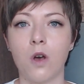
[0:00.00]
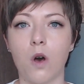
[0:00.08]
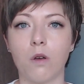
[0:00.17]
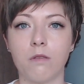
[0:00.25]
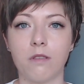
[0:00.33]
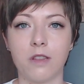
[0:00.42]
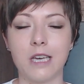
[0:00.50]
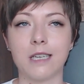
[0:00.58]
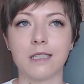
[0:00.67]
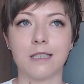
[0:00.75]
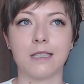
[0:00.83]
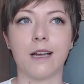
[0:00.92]
on
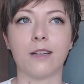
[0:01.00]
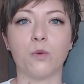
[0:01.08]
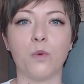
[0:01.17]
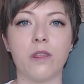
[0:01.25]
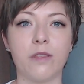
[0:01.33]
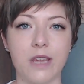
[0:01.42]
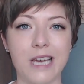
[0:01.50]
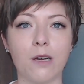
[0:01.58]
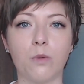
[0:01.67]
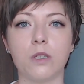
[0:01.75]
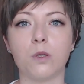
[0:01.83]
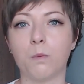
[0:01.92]
things that we
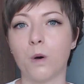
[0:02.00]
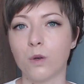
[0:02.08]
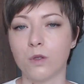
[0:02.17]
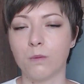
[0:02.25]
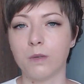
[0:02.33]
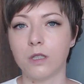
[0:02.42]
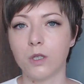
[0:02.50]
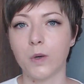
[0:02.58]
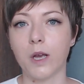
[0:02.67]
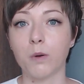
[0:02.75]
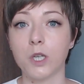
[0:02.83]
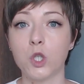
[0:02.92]
think we're supposed to be
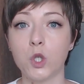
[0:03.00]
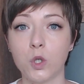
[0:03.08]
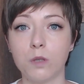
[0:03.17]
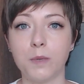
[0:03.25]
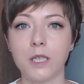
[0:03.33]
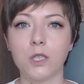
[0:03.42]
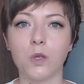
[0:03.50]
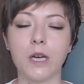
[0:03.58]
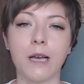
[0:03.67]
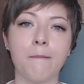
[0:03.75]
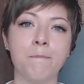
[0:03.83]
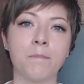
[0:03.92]
doing, we should be doing,